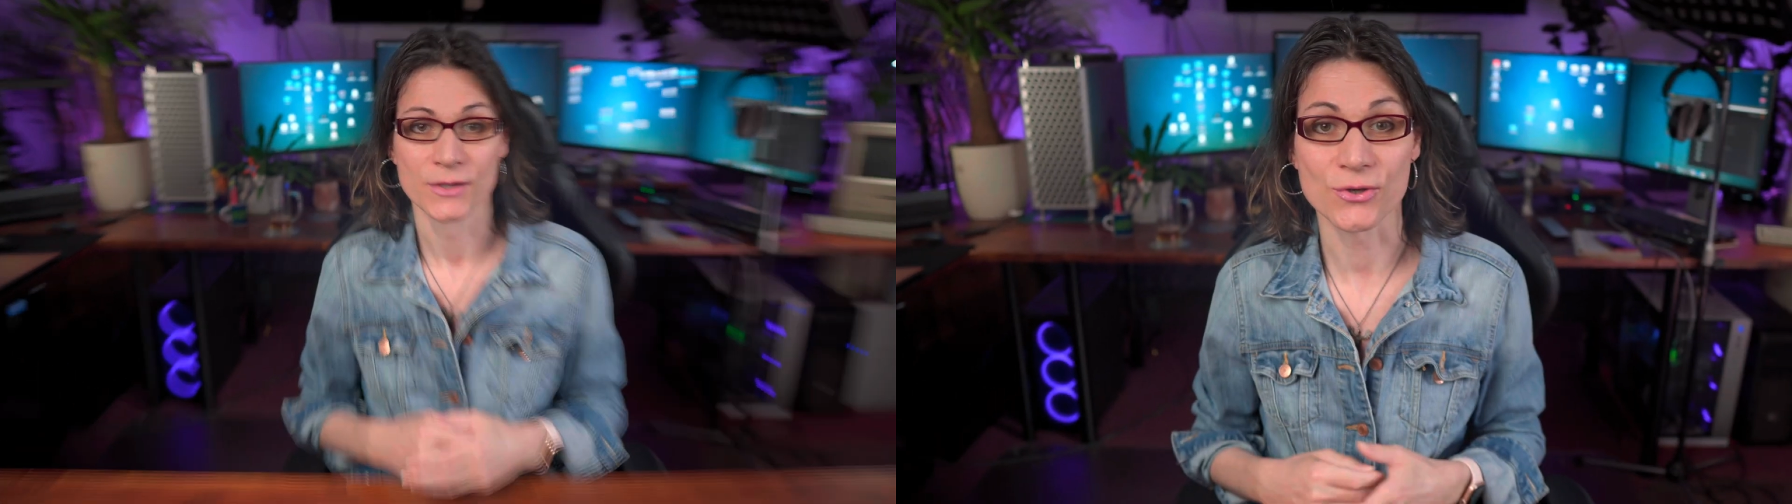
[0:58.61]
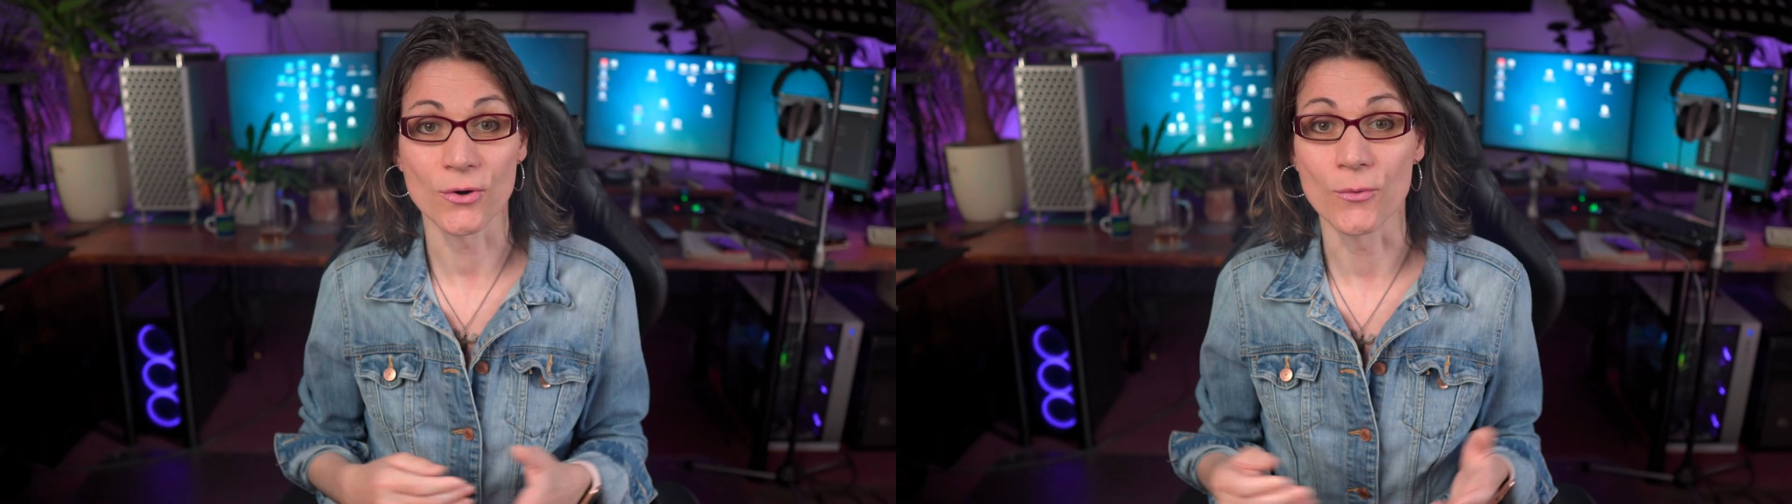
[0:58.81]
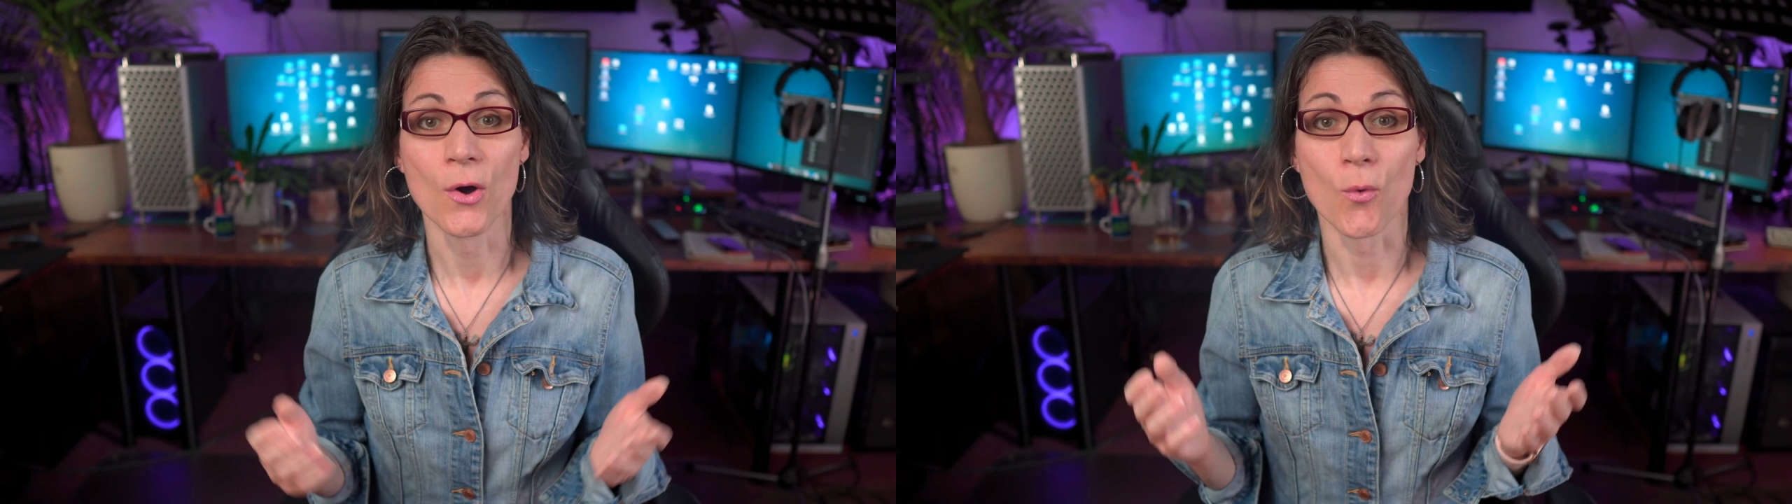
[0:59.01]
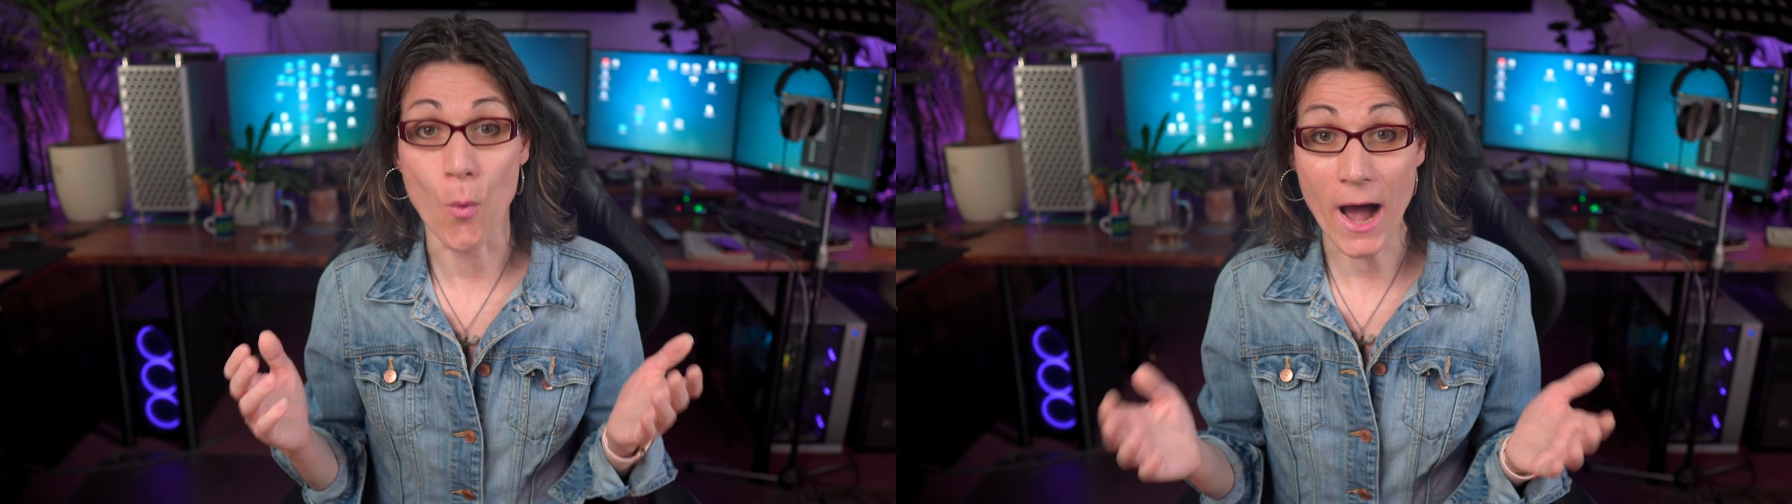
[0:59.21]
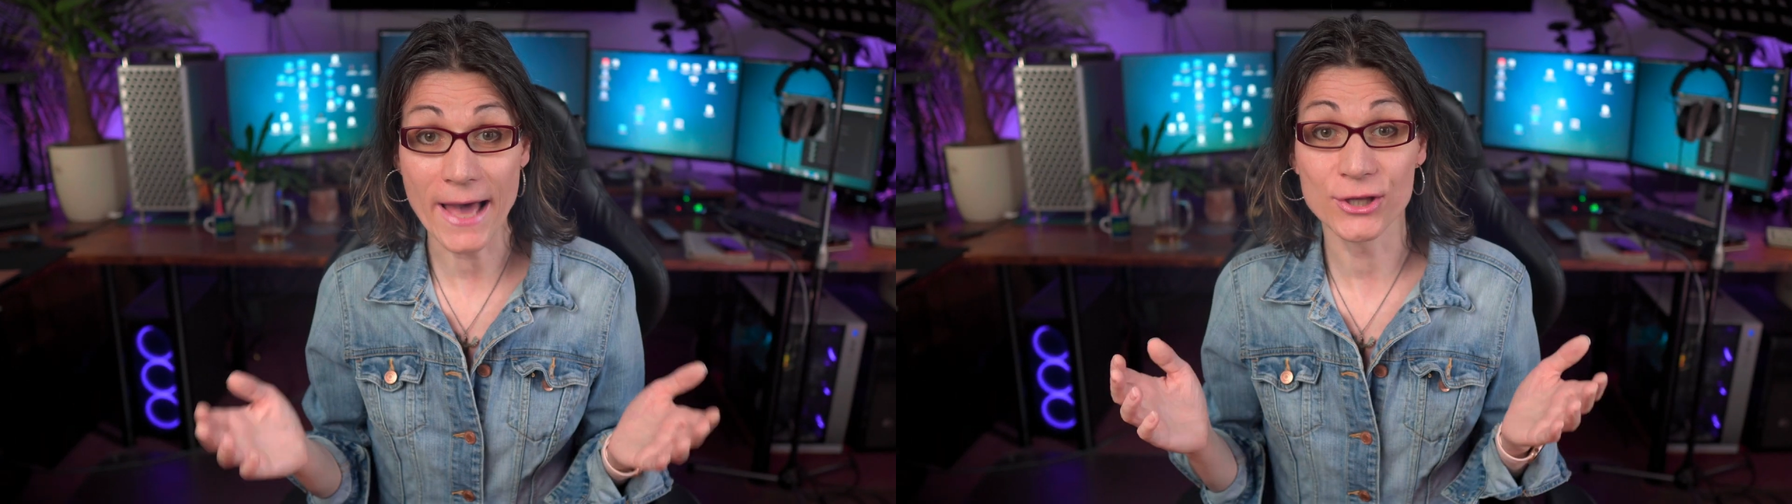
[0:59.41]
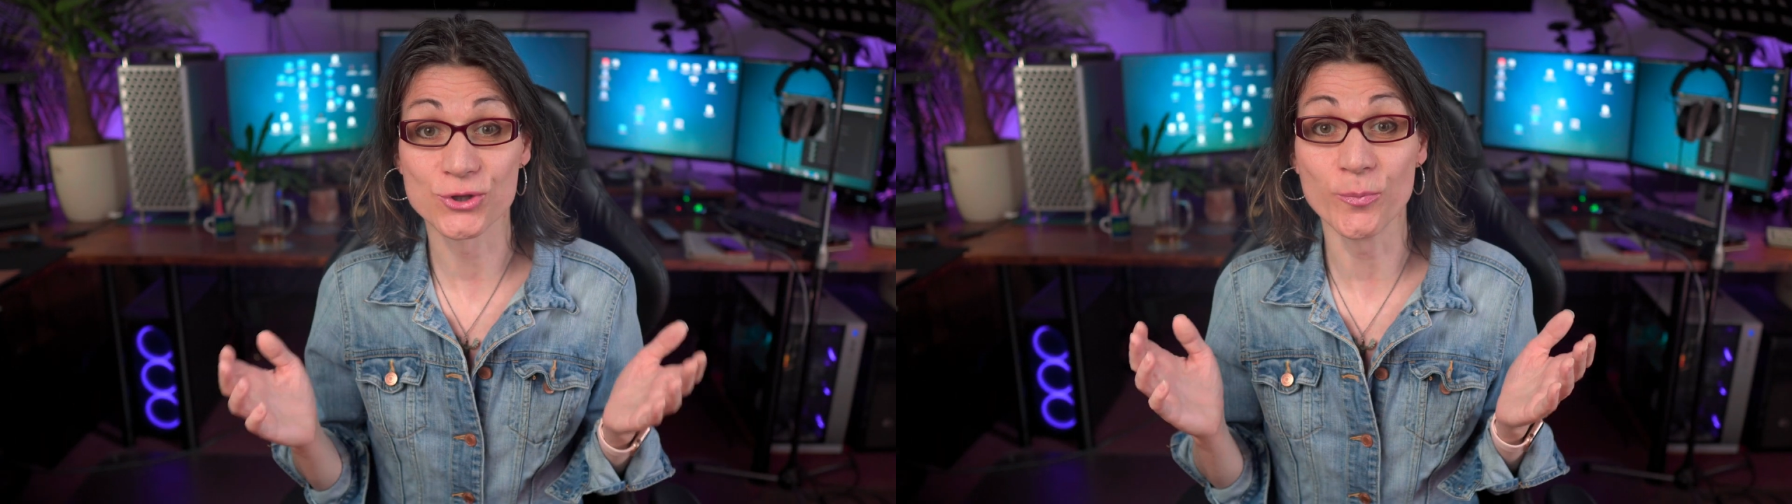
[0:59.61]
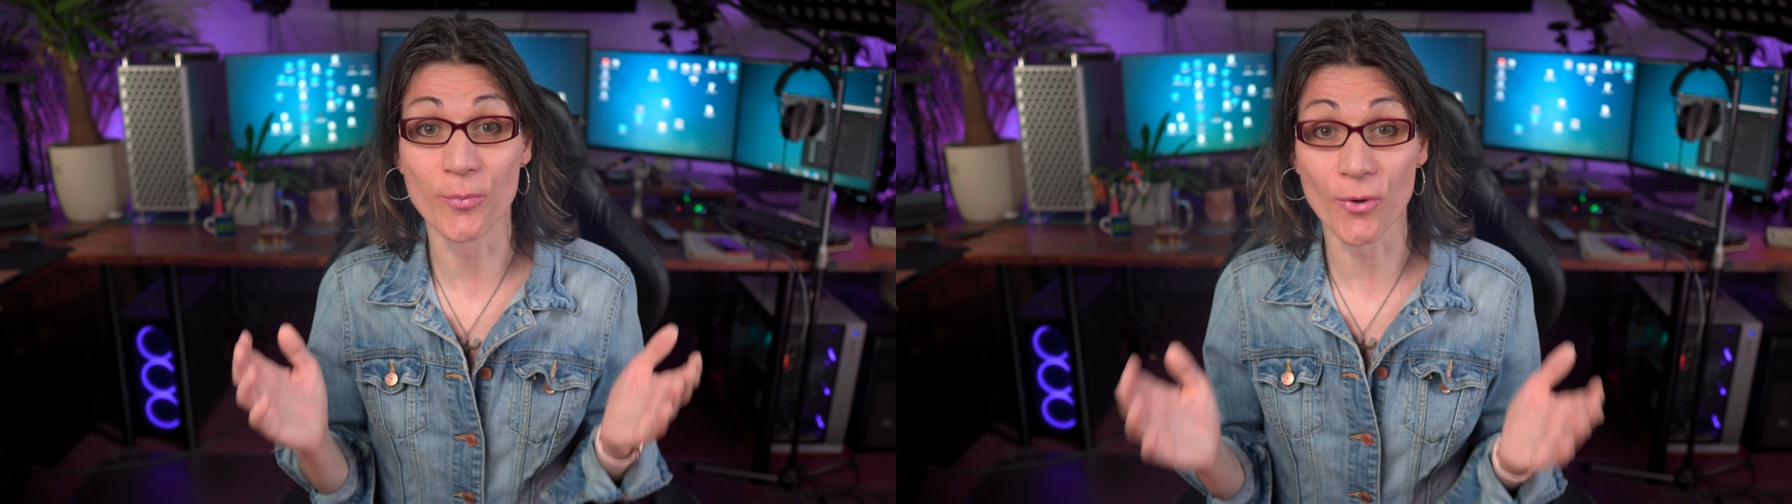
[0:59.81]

So why to